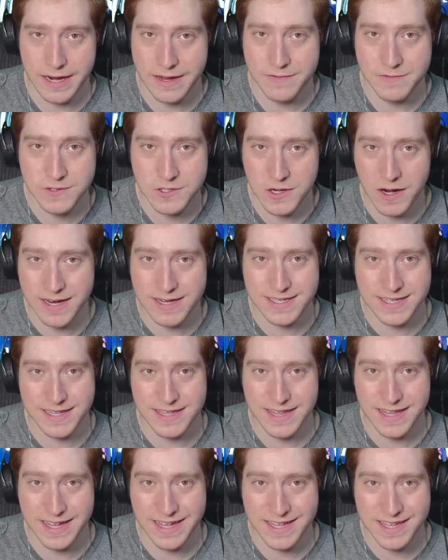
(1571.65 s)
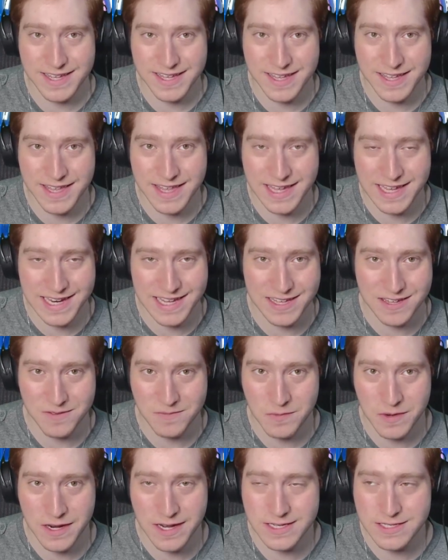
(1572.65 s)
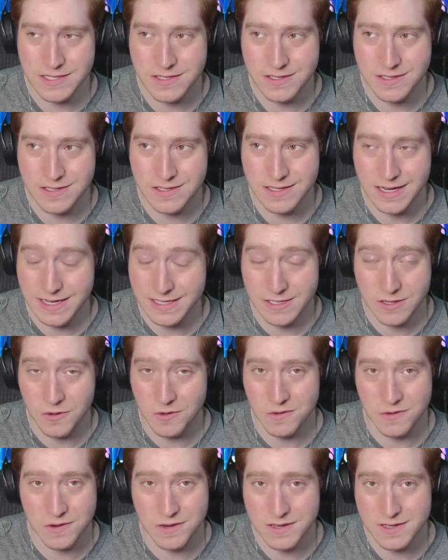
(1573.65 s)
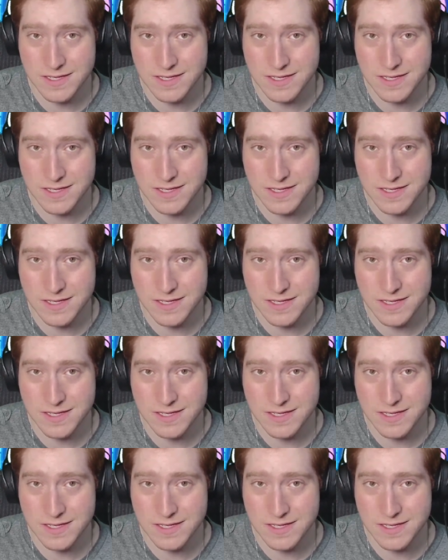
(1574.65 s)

I've tried to like get it, but I don't.